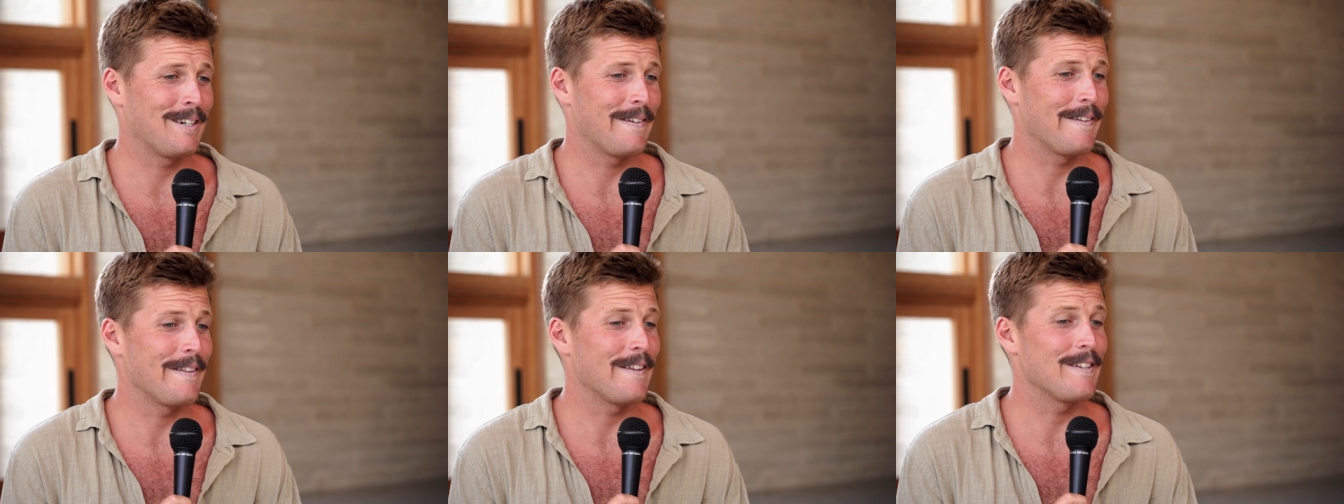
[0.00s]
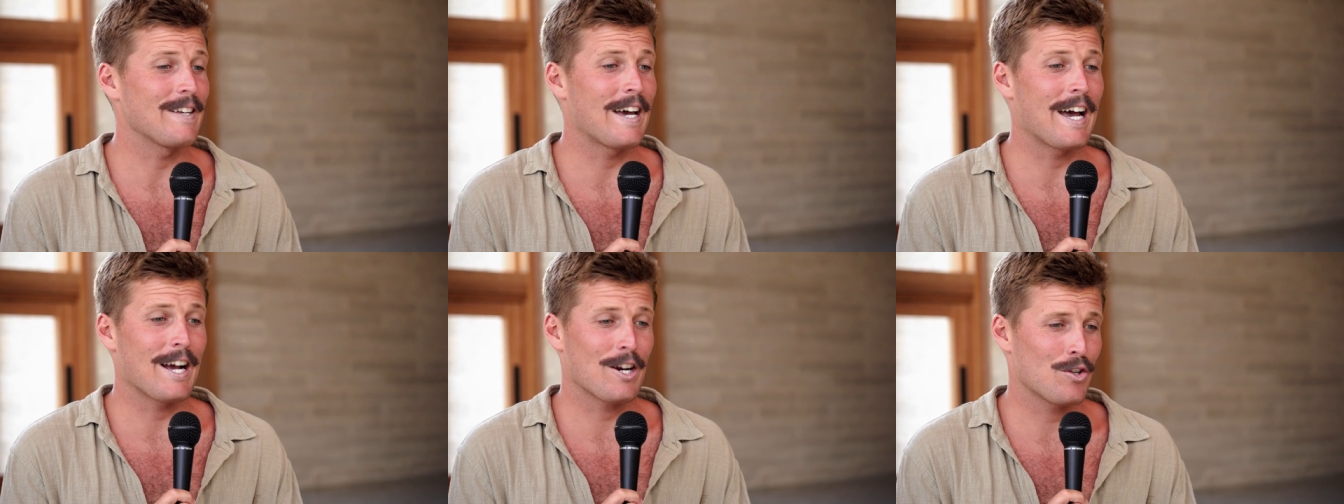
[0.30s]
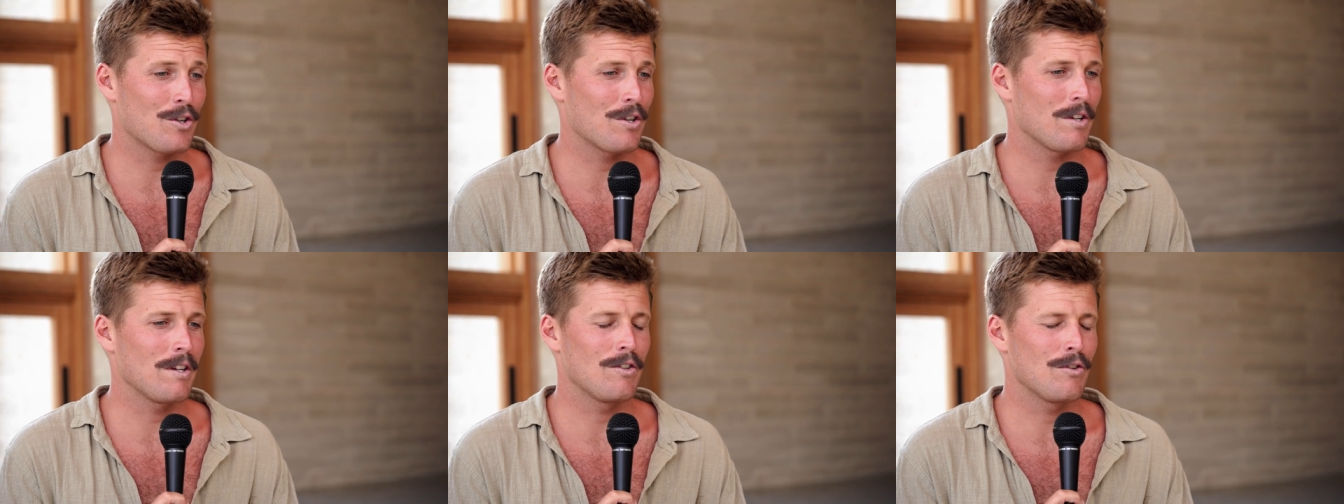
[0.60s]
You know, there's
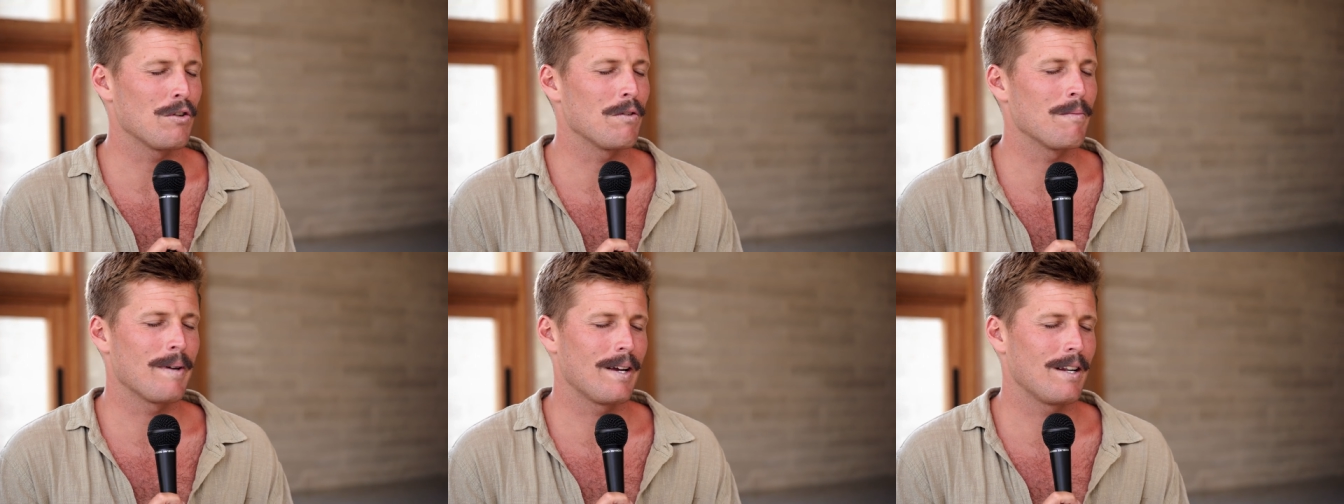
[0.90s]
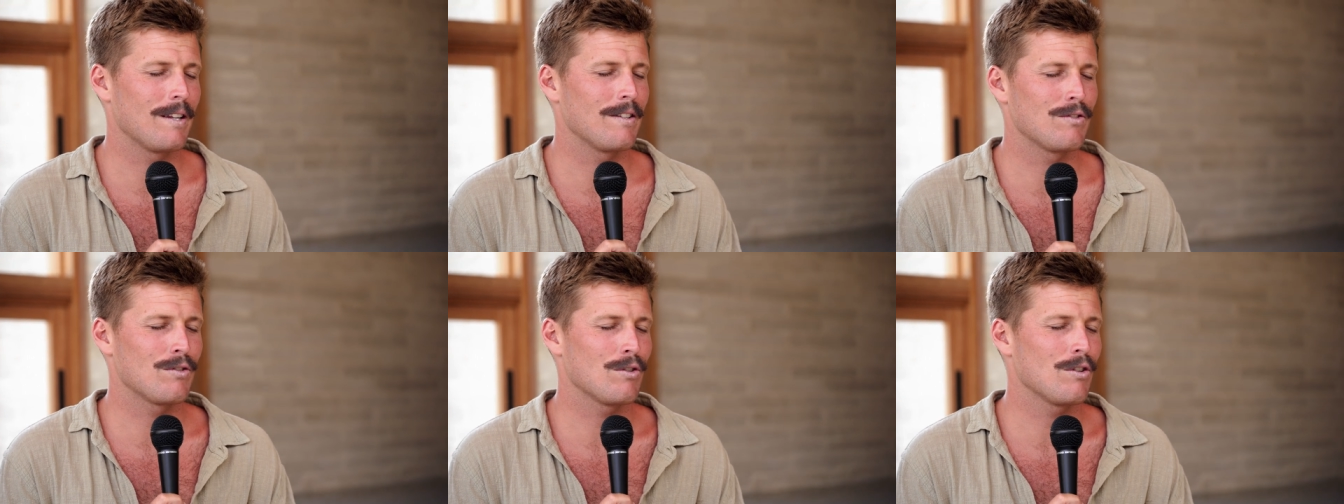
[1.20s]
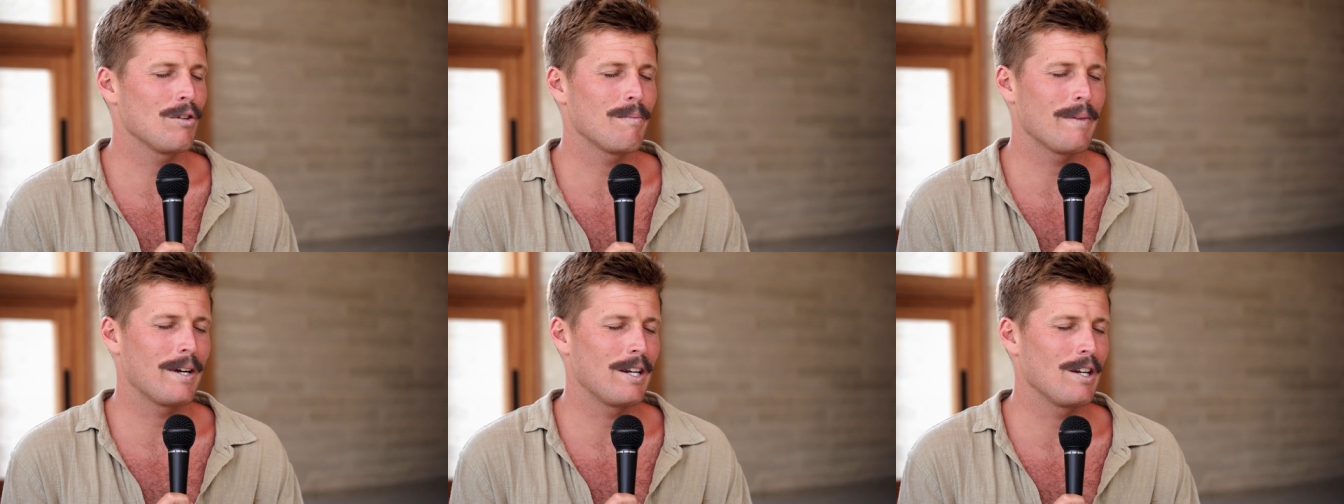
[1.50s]
actually too many. There's
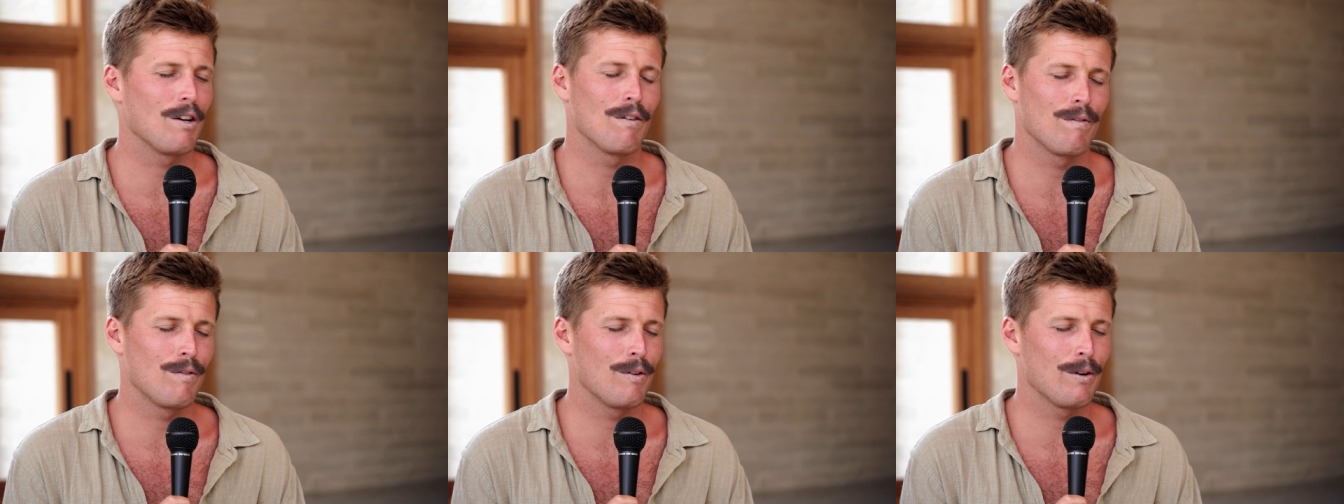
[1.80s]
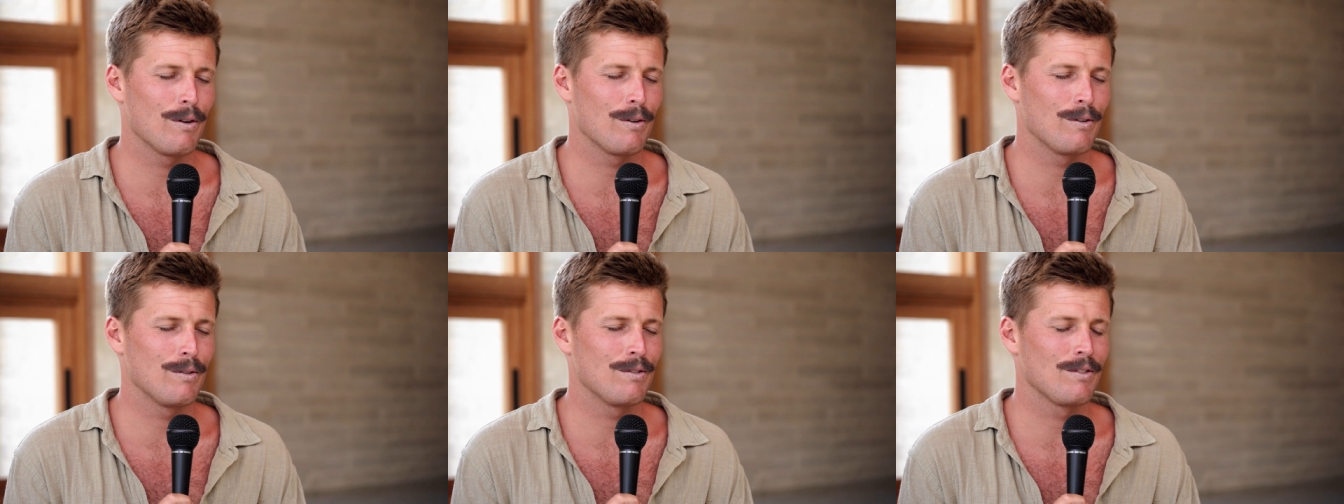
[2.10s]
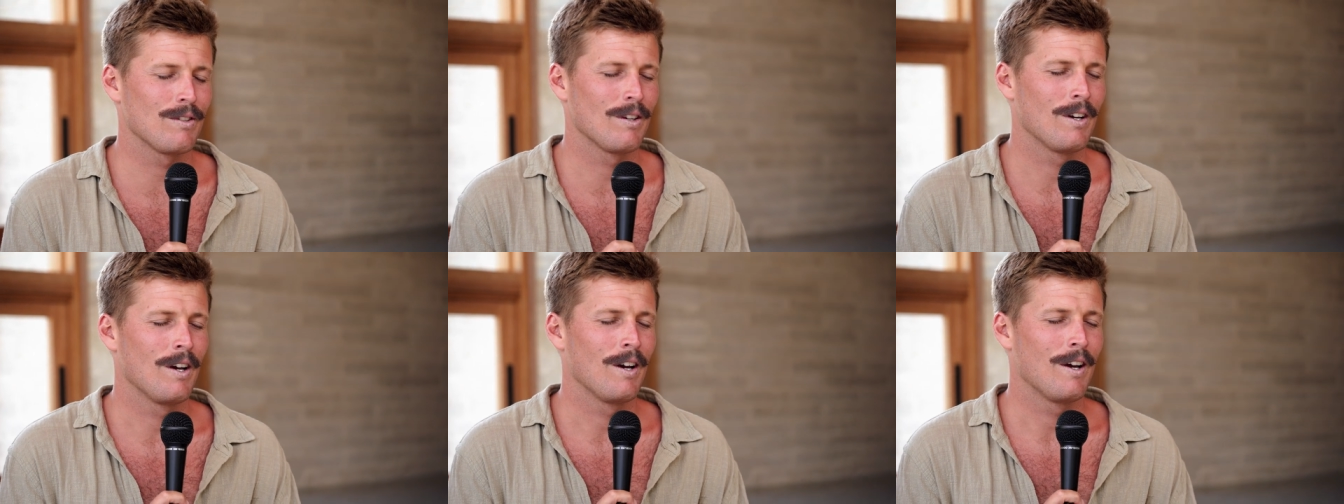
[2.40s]
too many of
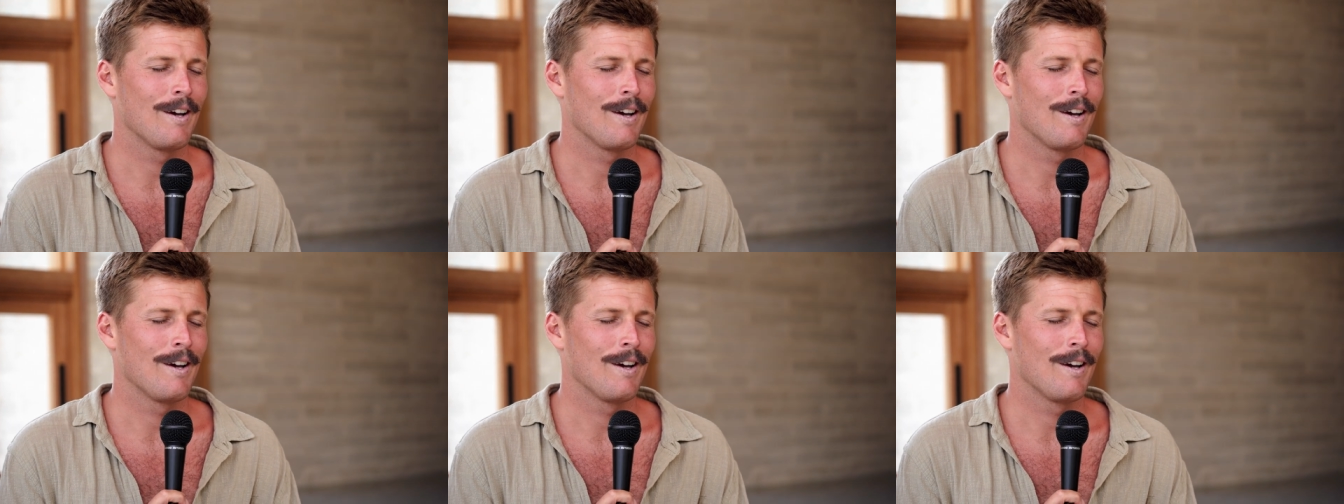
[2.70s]
those.